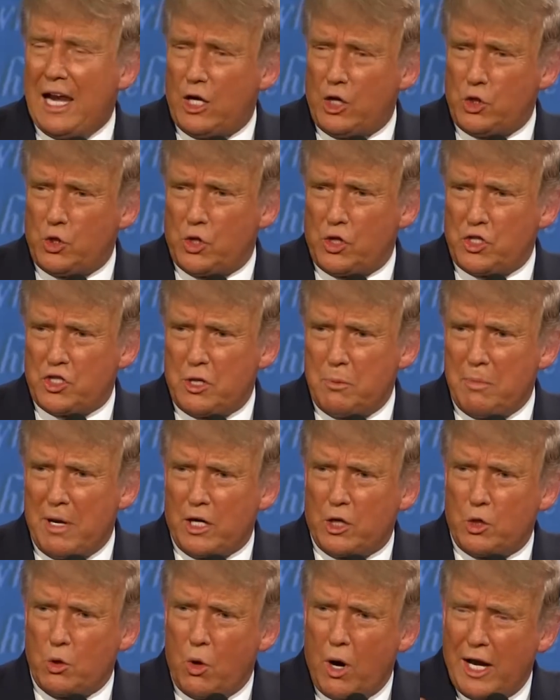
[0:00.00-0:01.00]
a choice to
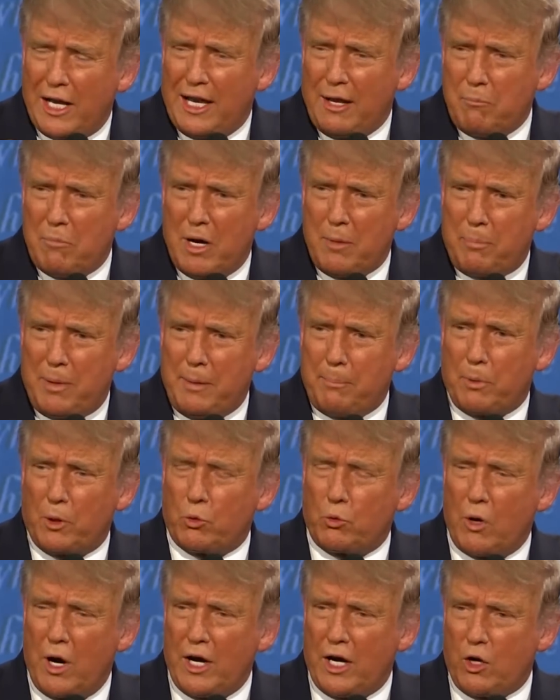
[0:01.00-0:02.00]
make. Do I let my people
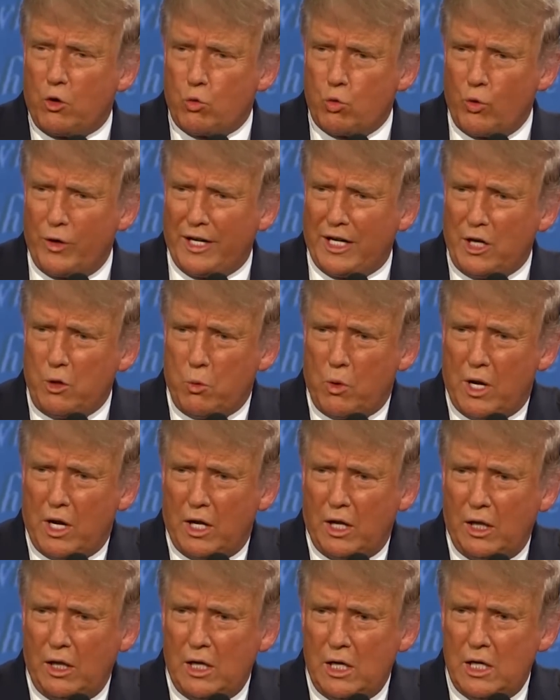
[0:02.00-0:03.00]
run it really
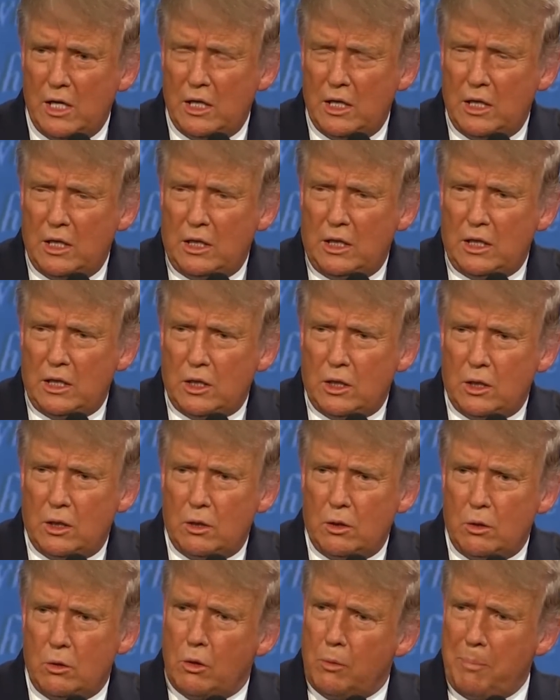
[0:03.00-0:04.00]
well
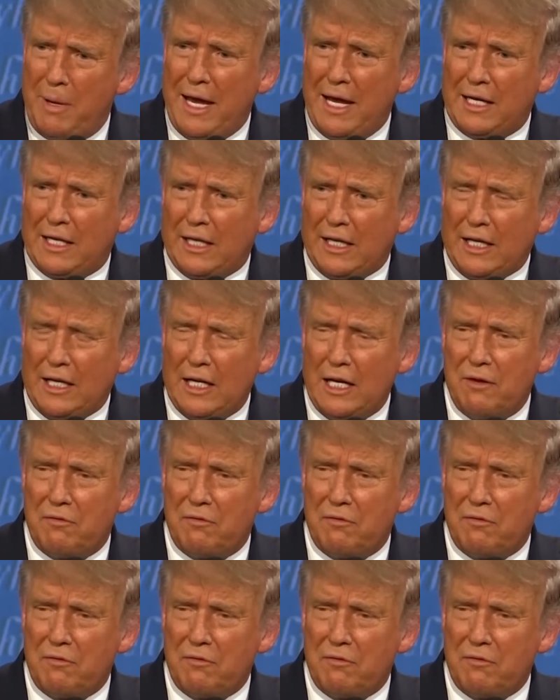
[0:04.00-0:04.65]
or badly? Yeah.